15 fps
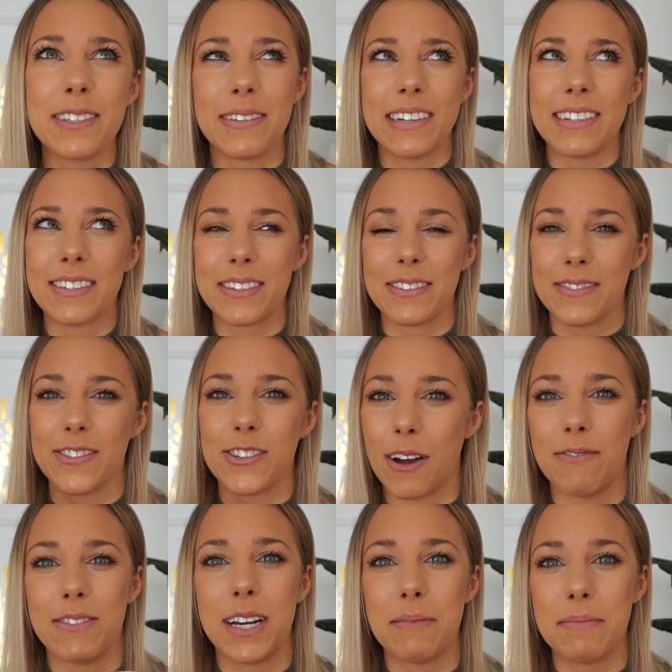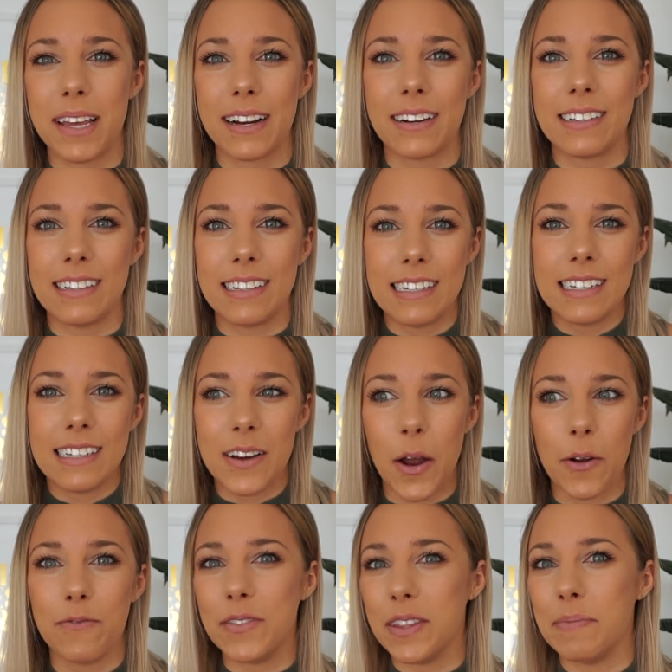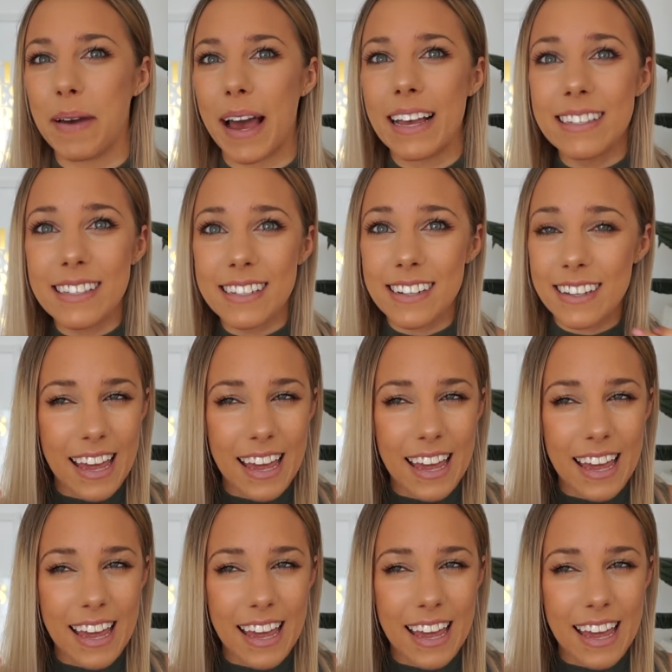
so I just sort of shoved it up there and hope for the best.